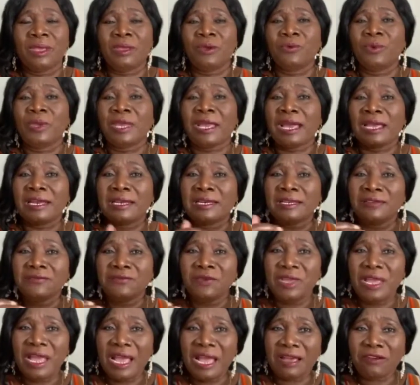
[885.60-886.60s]
We can
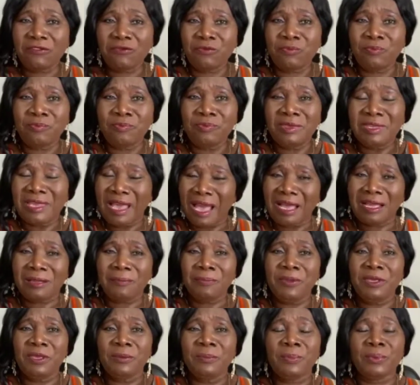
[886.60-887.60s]
even have young
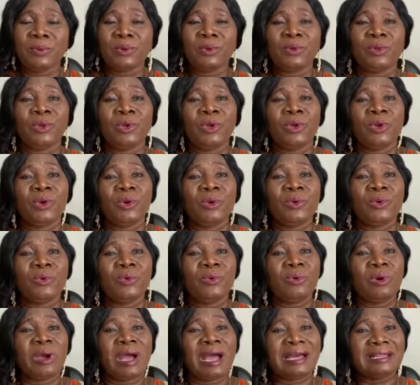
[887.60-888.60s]
people
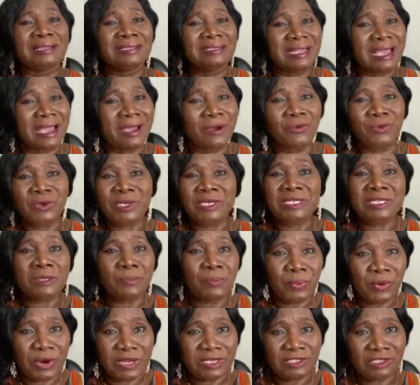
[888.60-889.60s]
who are down with
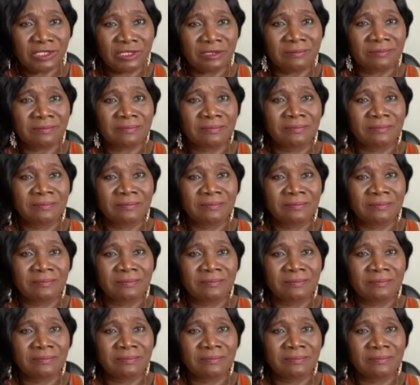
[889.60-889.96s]
depression.